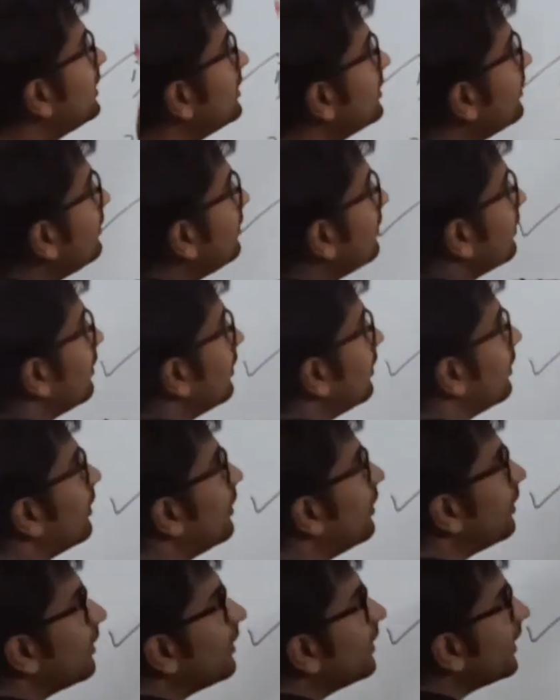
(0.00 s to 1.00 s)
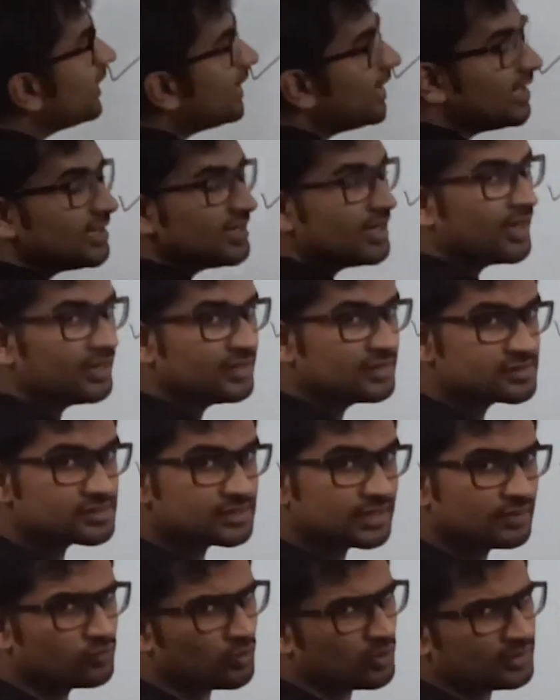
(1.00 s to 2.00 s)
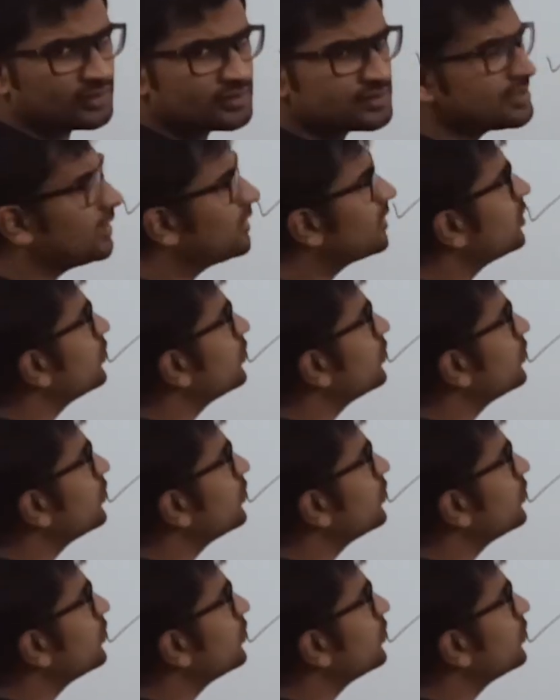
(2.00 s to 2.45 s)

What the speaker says: the area inside. What is that